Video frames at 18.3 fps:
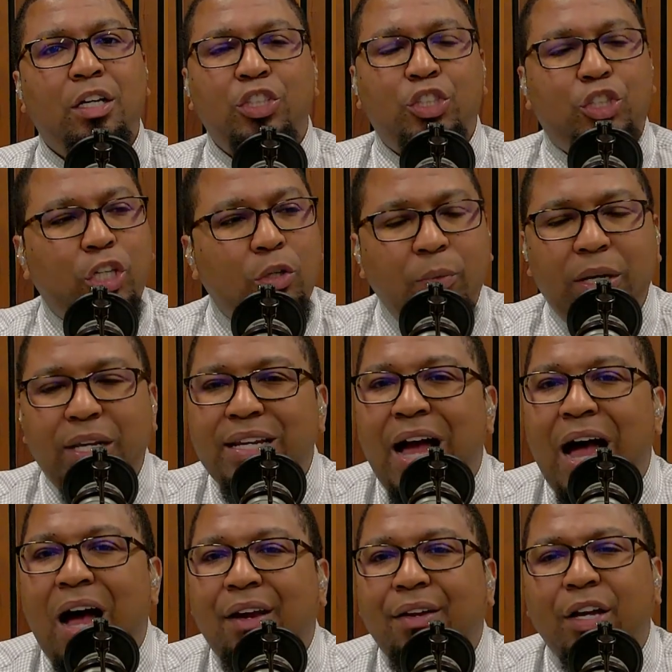Should we
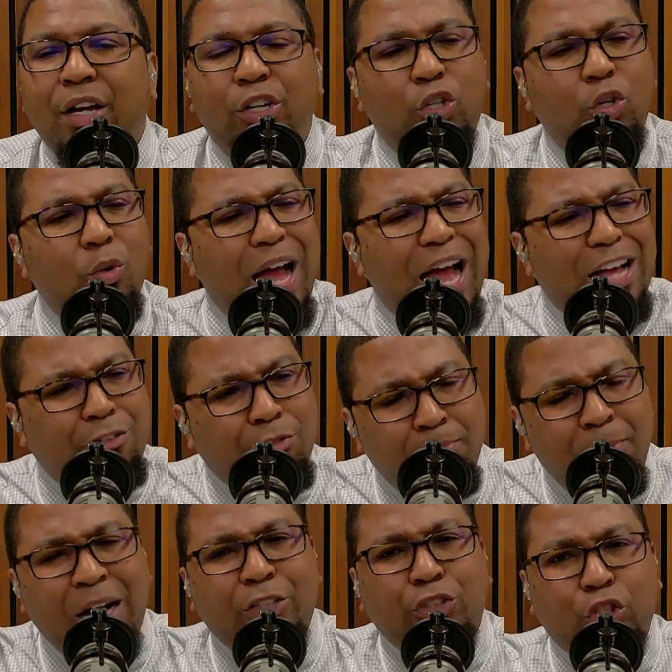not do
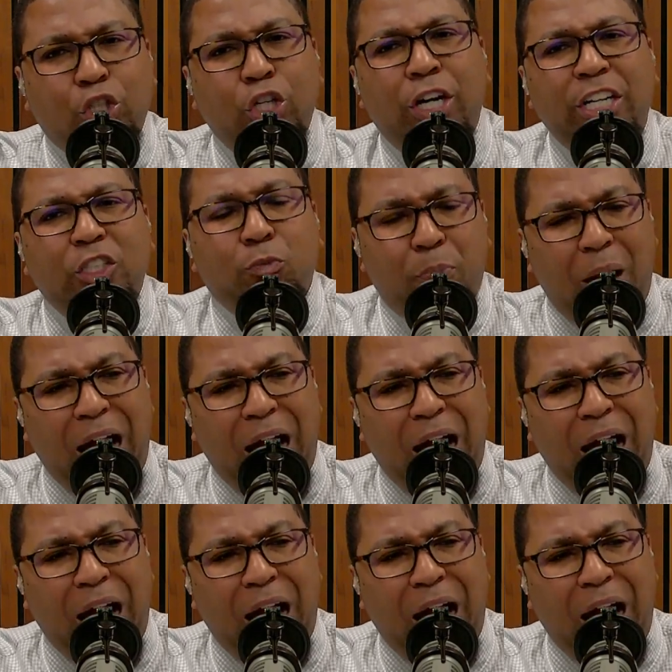as much good as